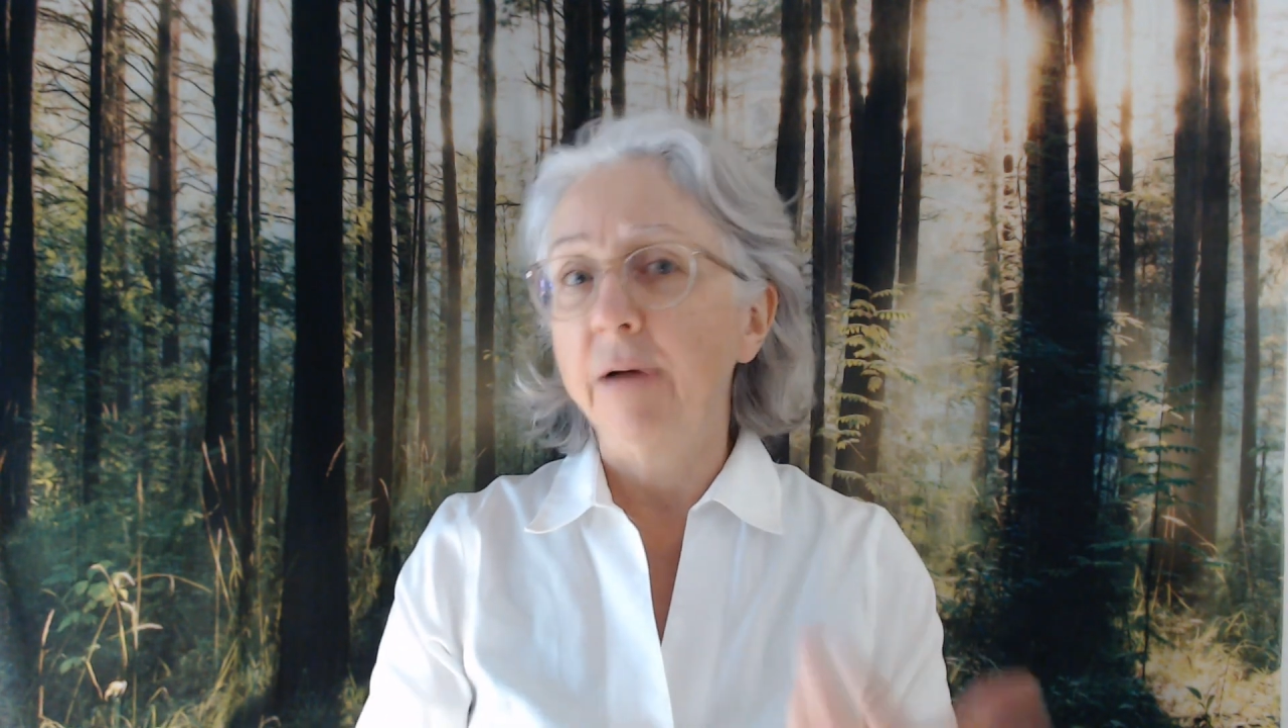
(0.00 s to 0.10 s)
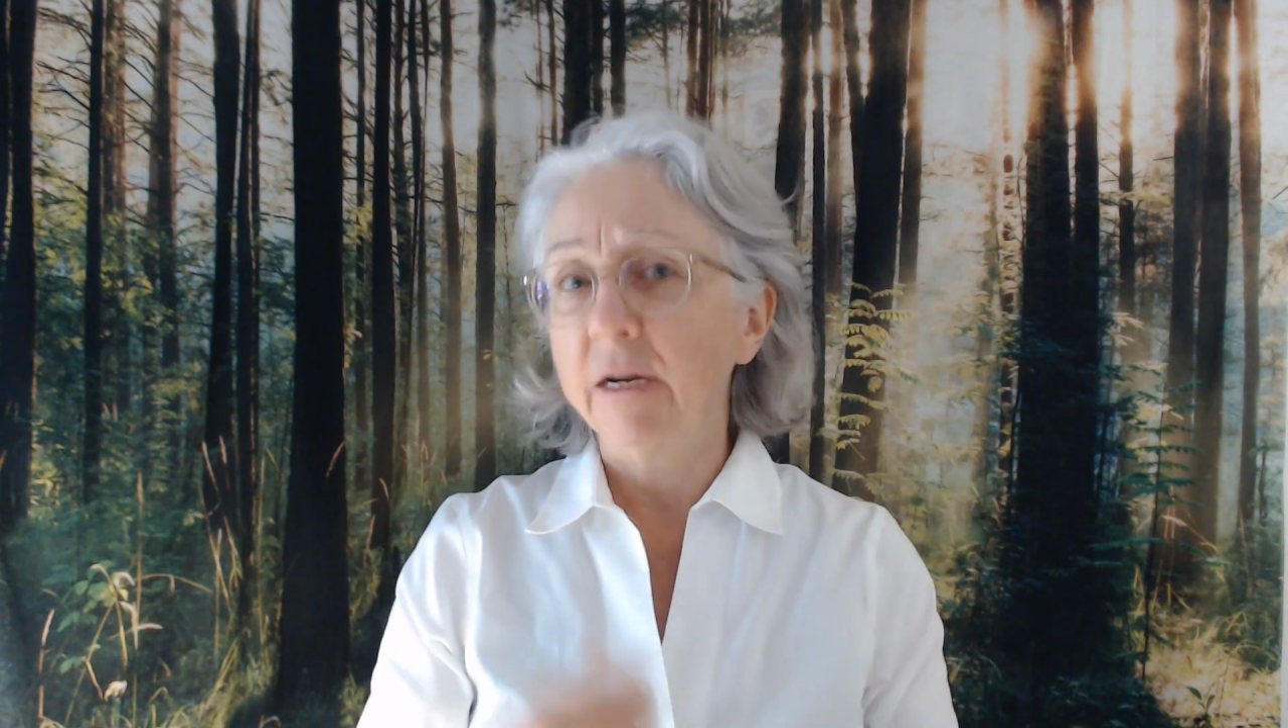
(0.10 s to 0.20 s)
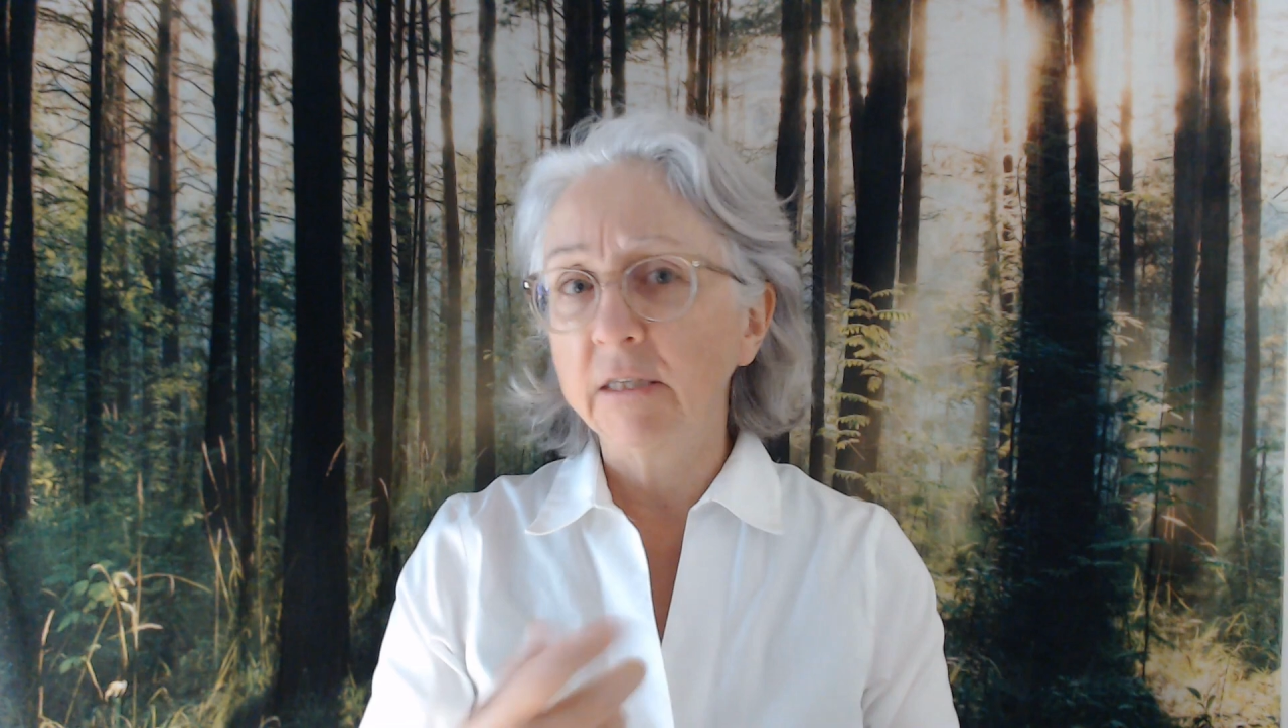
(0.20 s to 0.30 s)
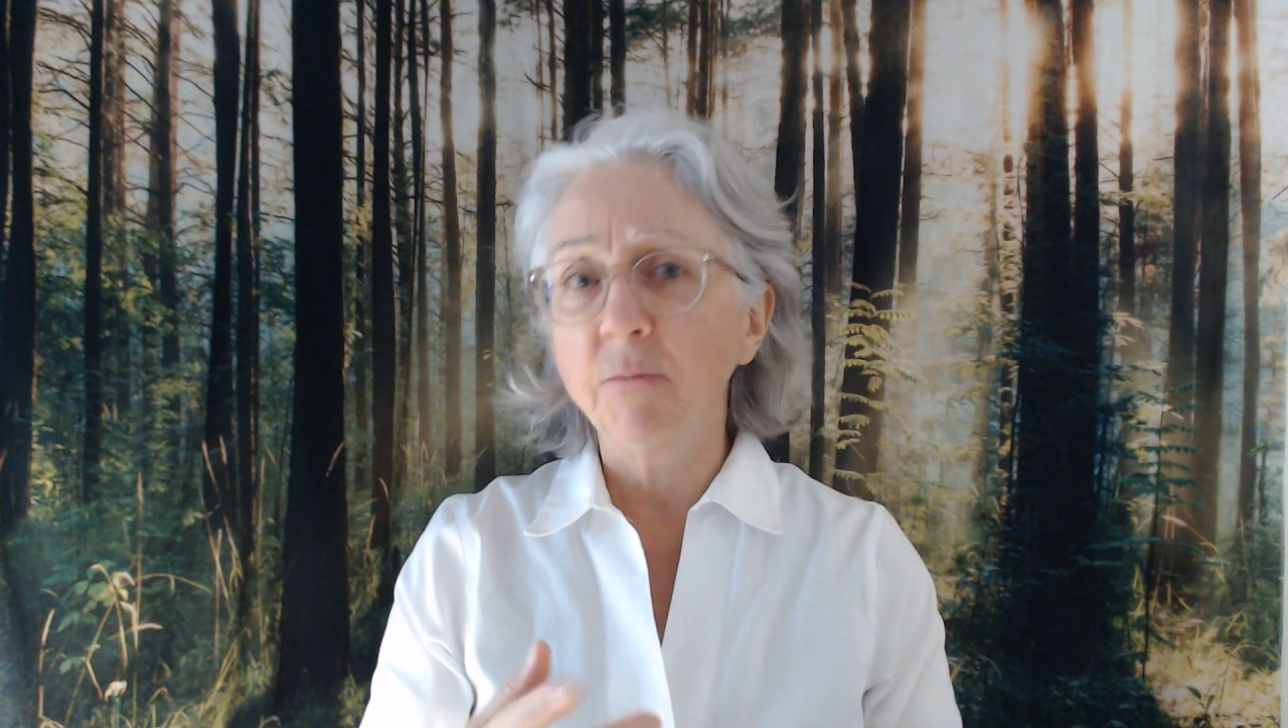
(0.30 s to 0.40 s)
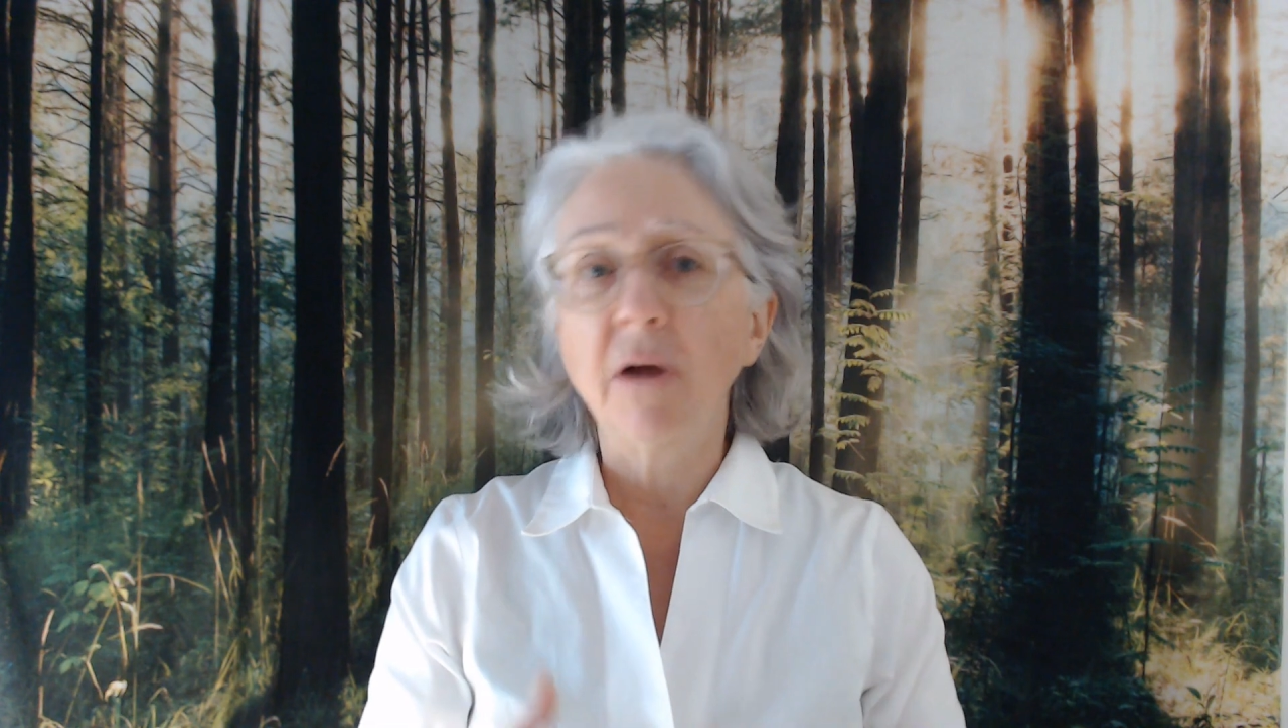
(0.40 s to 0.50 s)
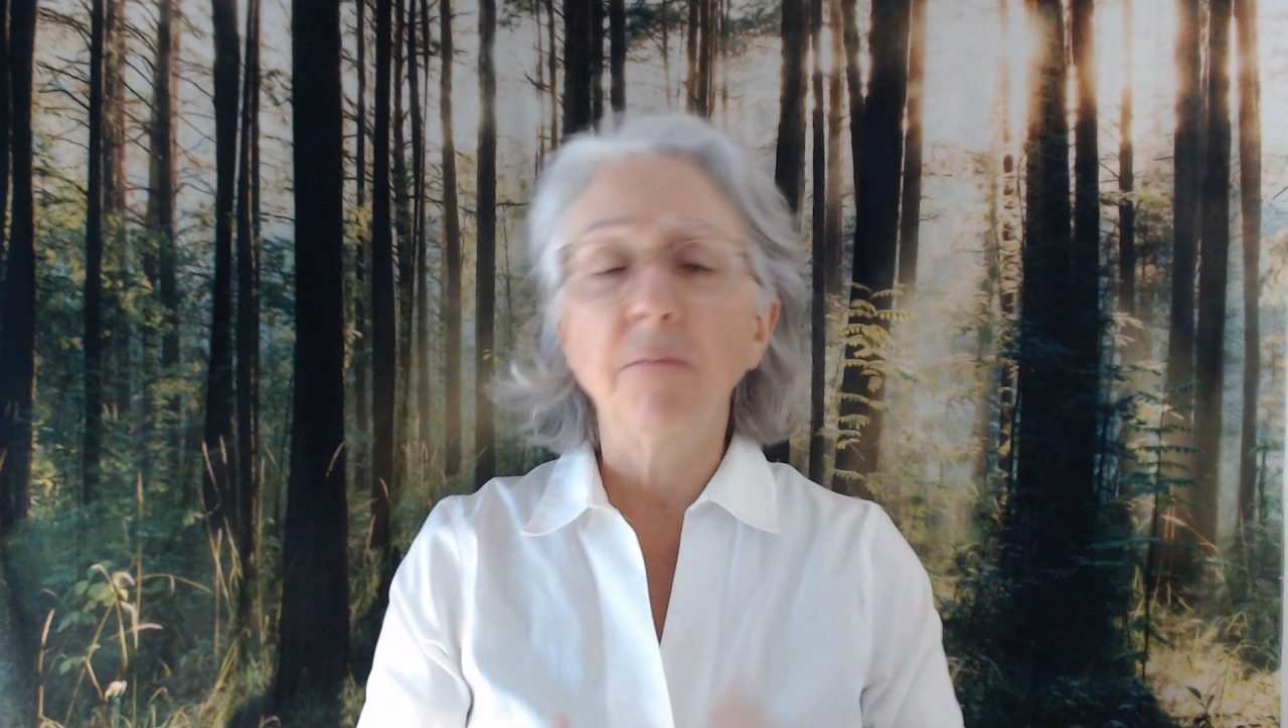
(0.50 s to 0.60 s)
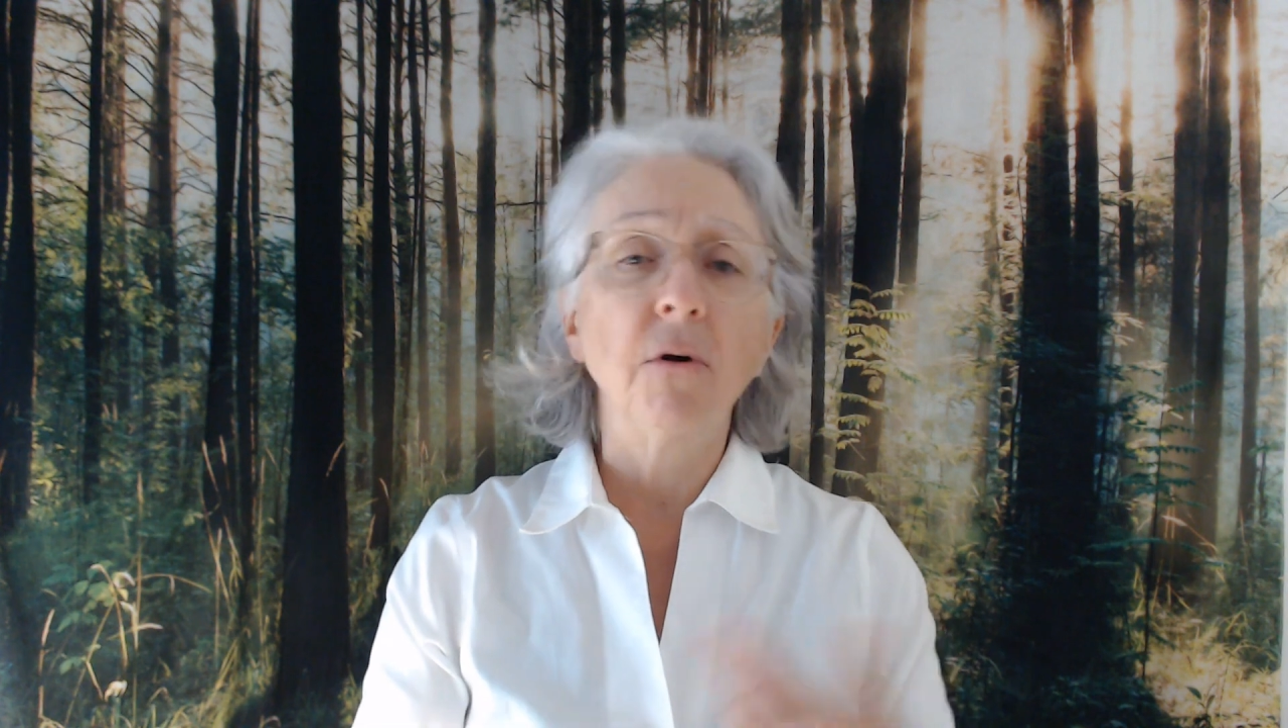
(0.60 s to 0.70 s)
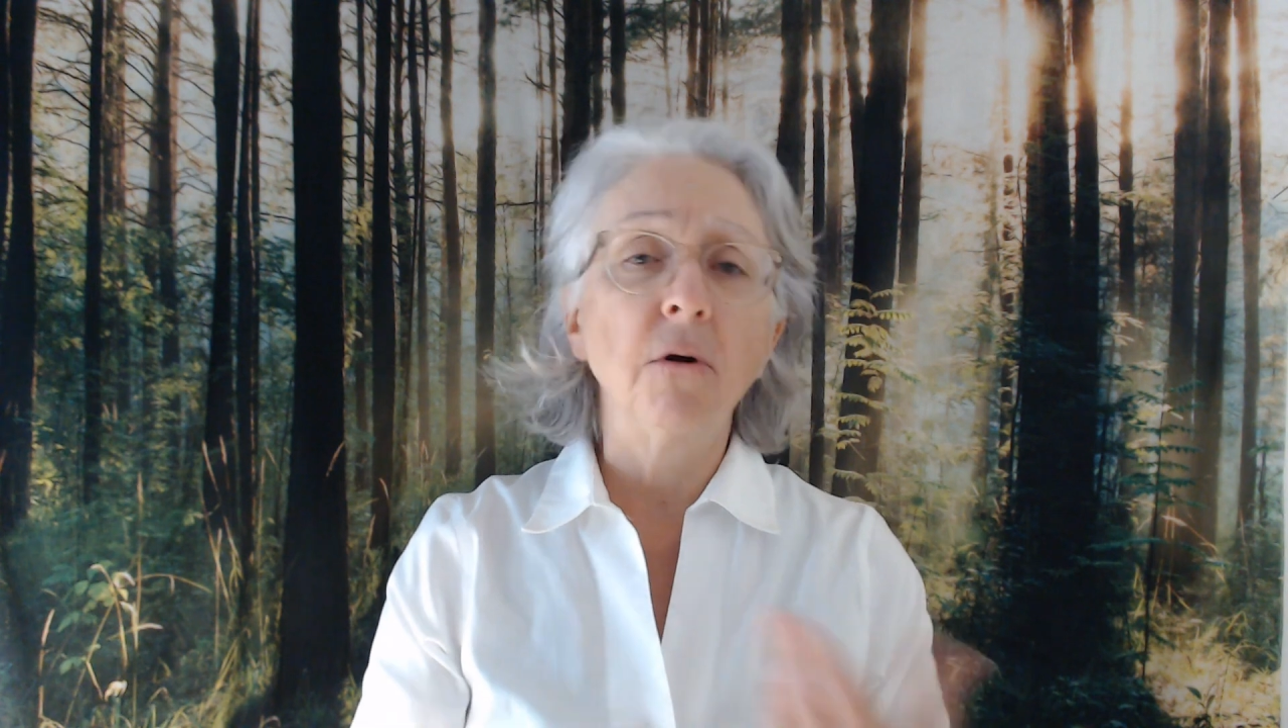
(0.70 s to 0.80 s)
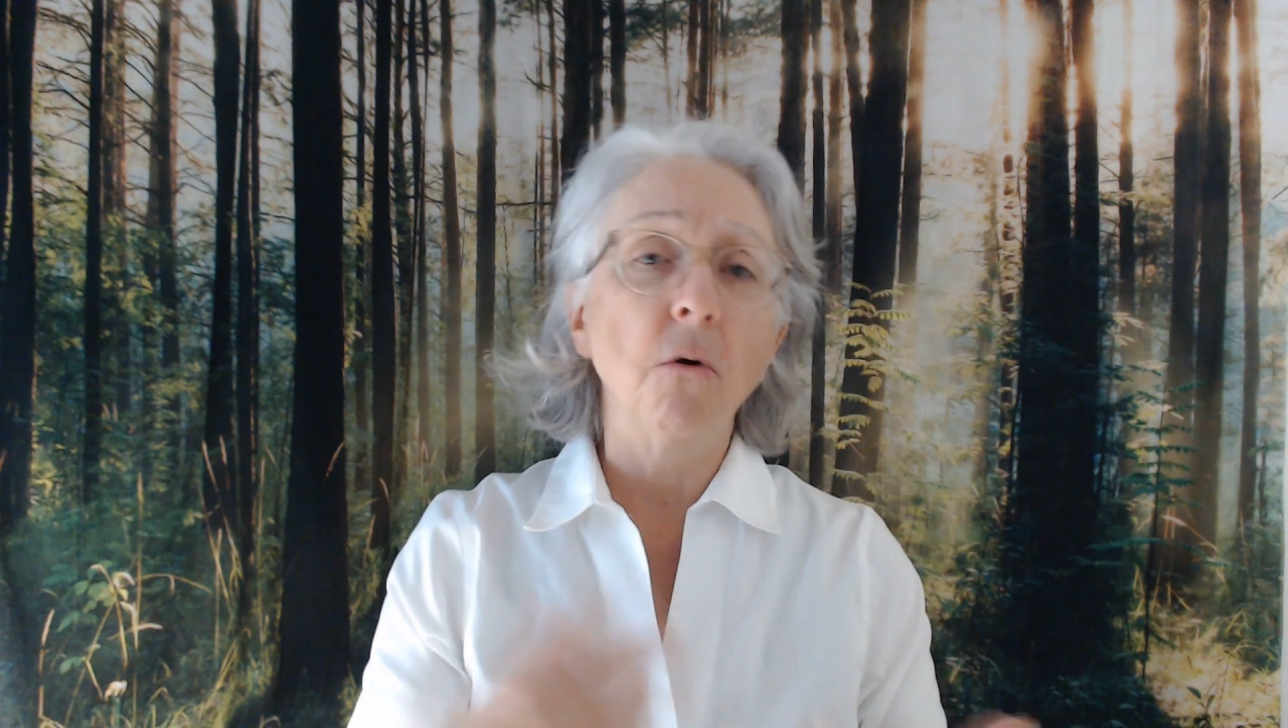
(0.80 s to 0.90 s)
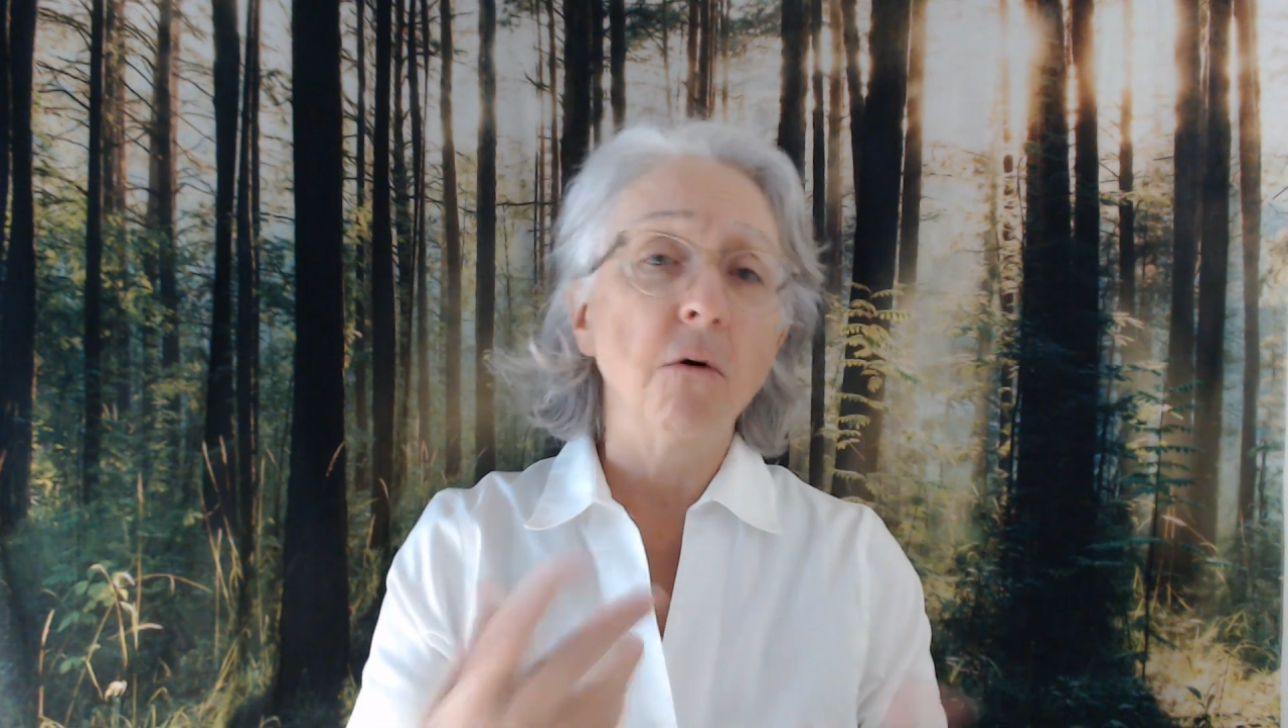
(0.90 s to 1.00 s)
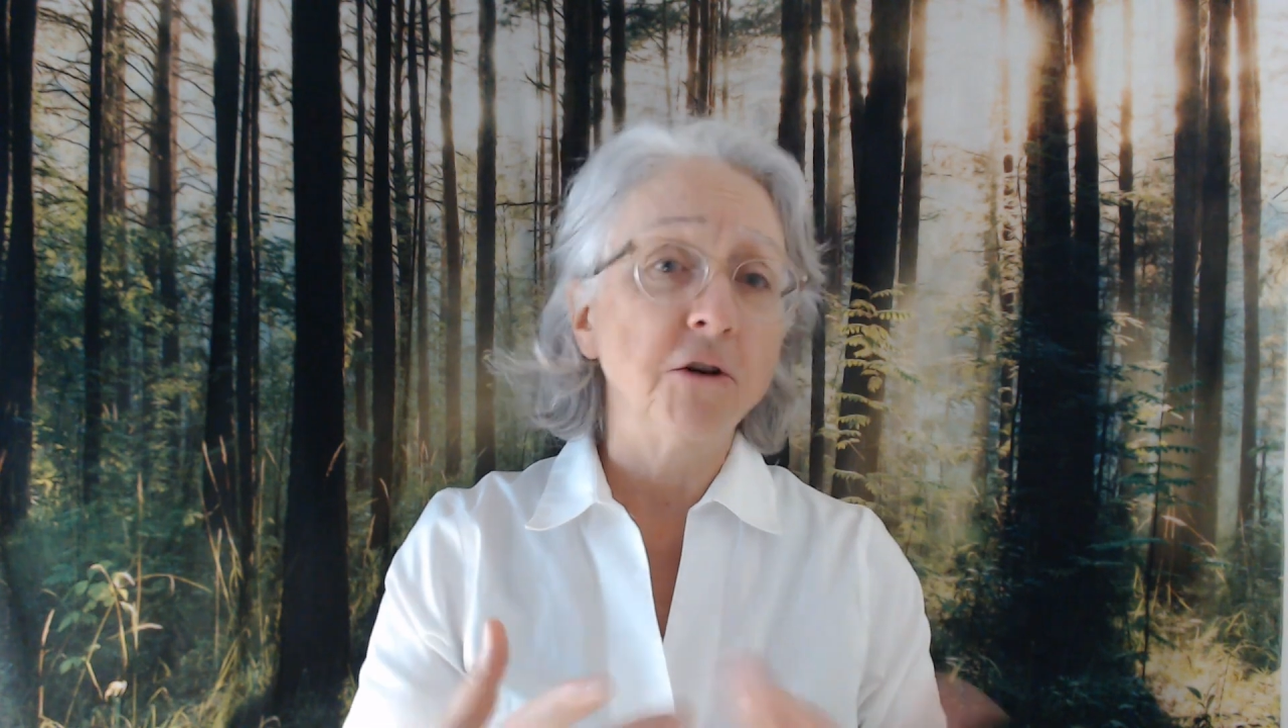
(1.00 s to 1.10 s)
customer number or